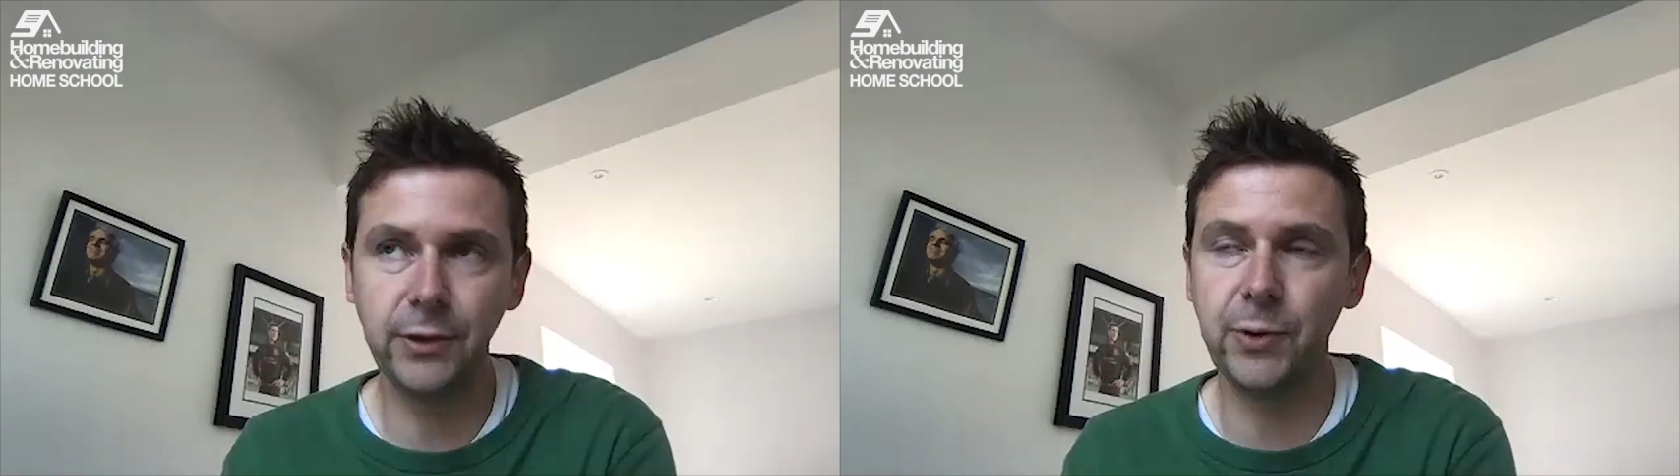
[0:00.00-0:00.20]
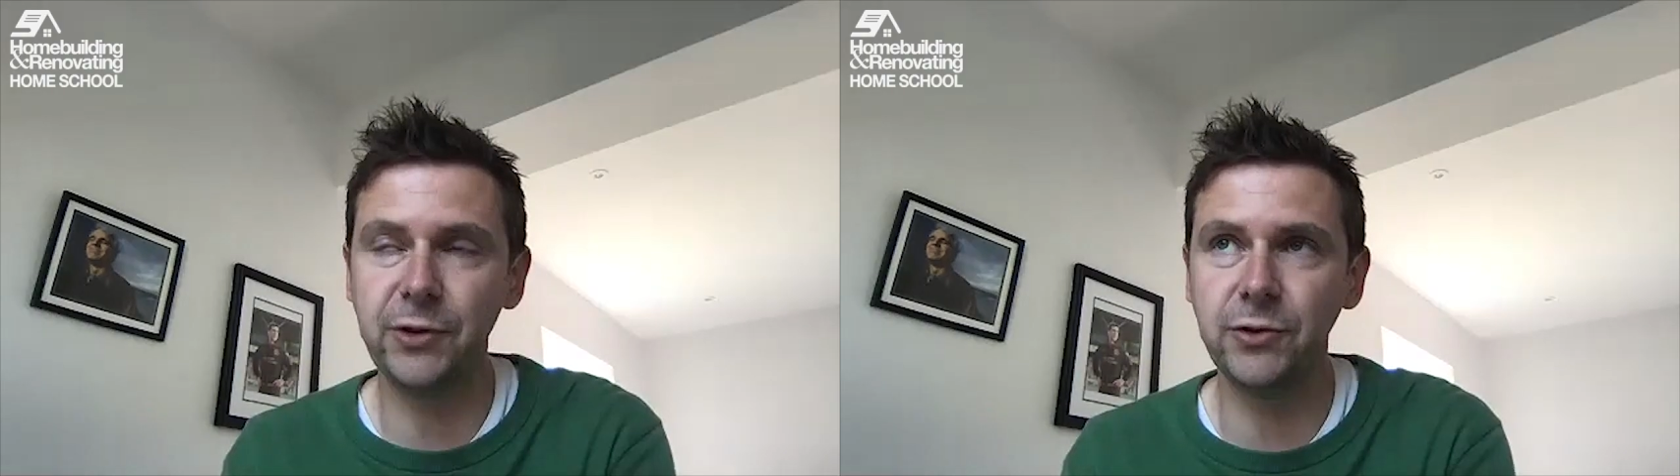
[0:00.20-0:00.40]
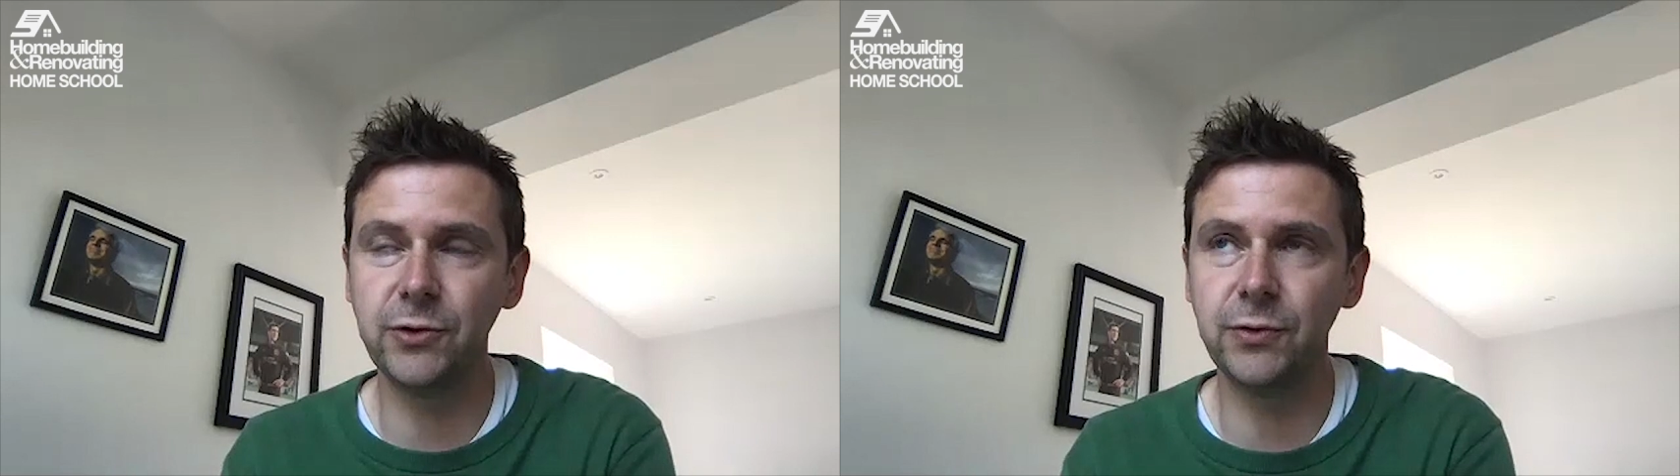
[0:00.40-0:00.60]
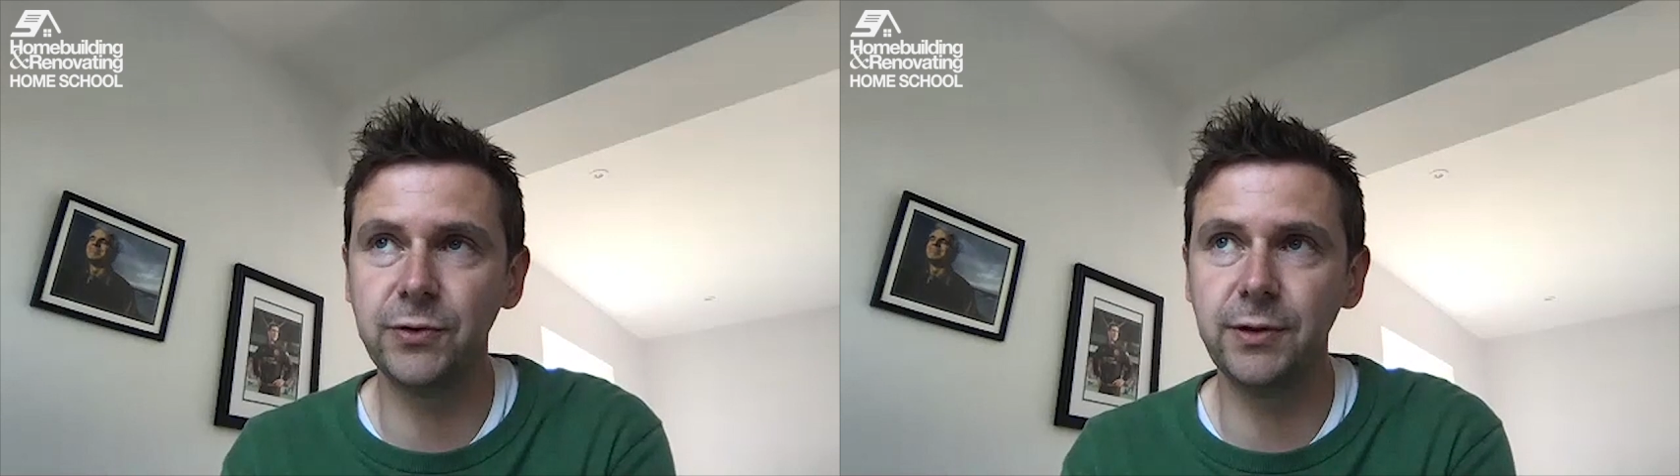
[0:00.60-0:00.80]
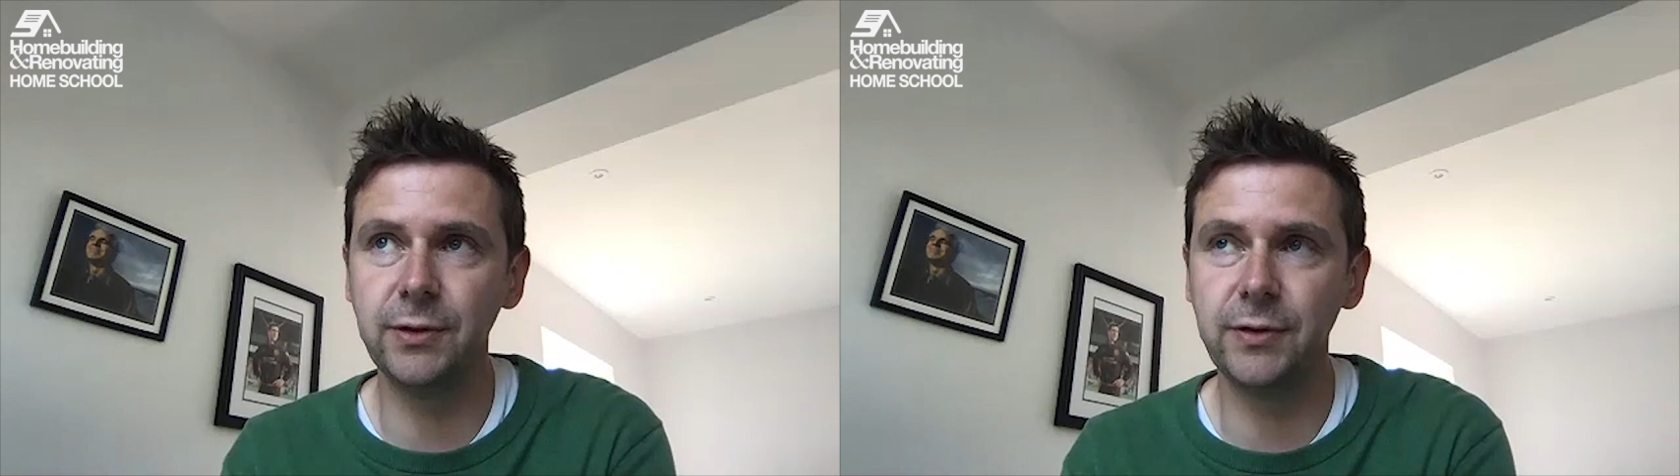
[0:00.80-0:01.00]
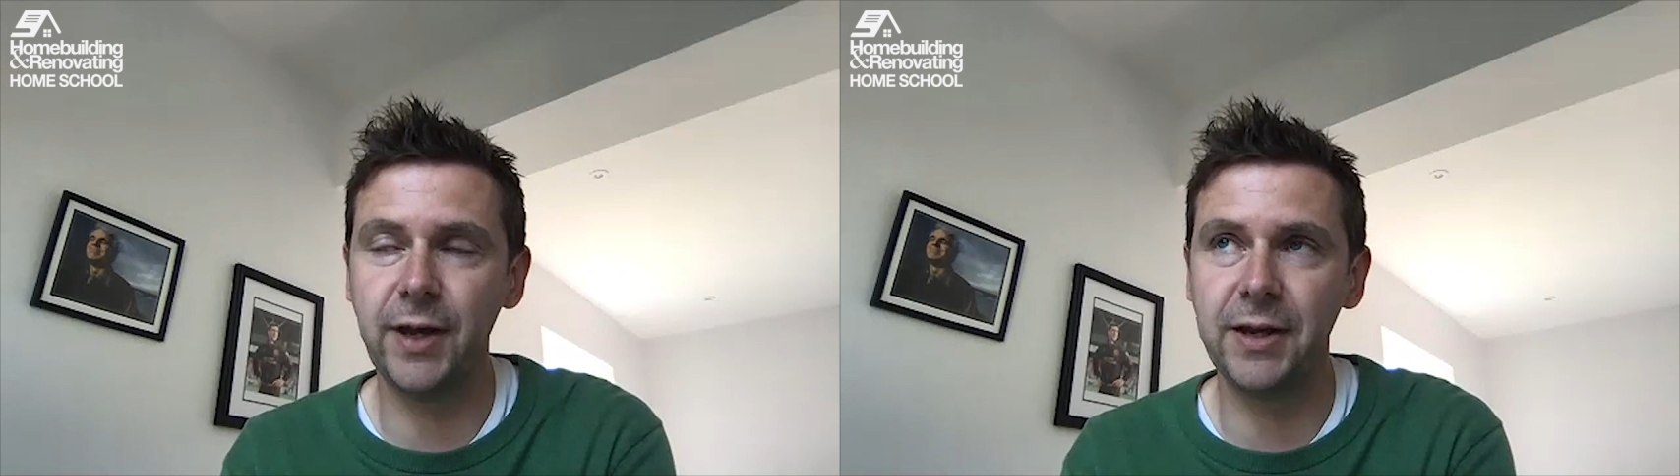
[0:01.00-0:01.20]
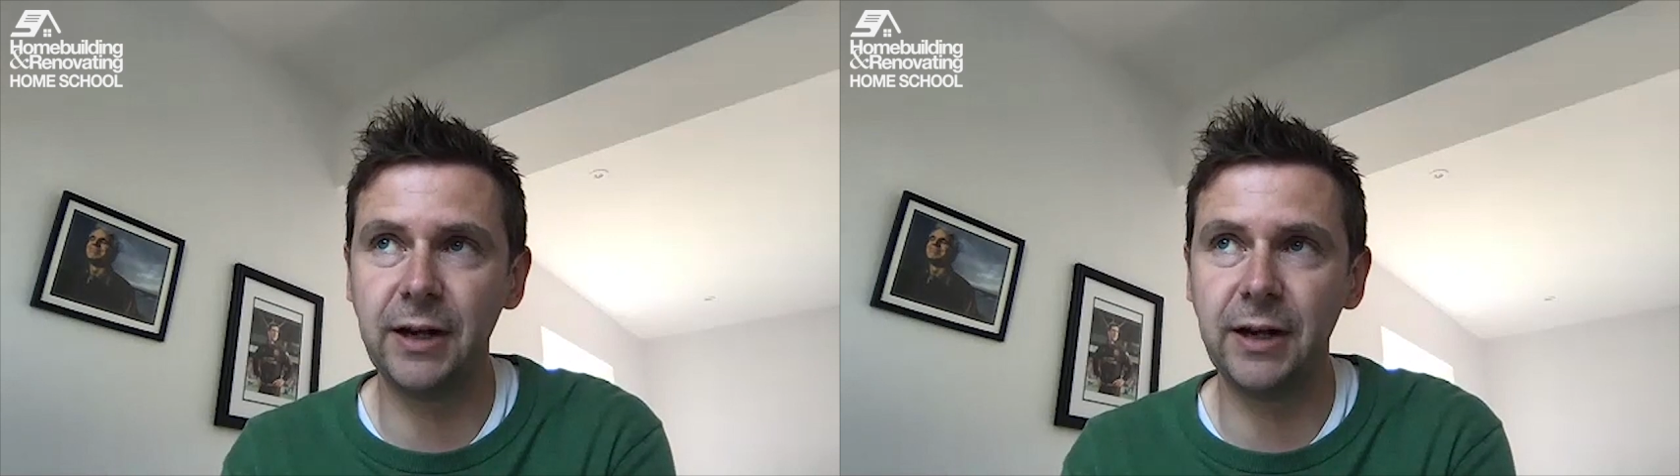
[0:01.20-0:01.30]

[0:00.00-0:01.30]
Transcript: a question of sort of taking